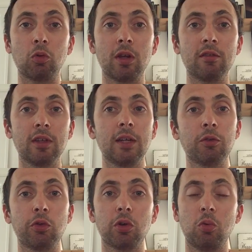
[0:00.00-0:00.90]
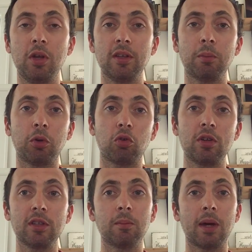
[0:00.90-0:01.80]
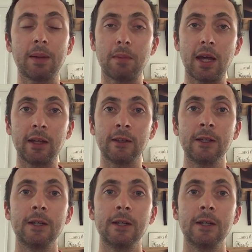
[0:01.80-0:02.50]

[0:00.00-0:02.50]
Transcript: runs, and every 3 weeks I'm increasing by a mile